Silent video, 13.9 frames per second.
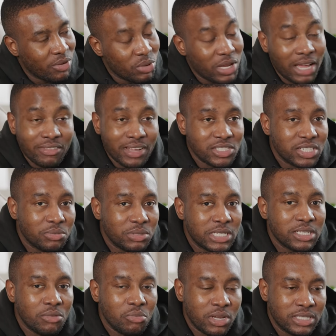Yeah, we have actually. We
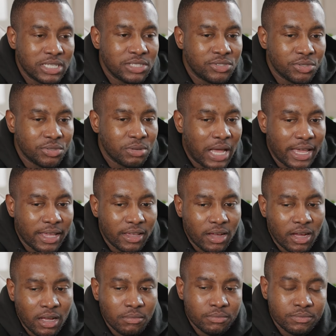did we did do like,
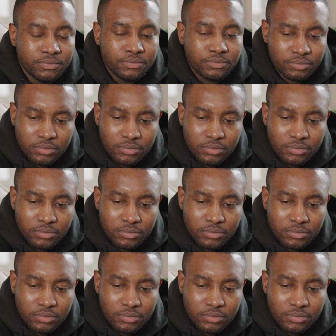um,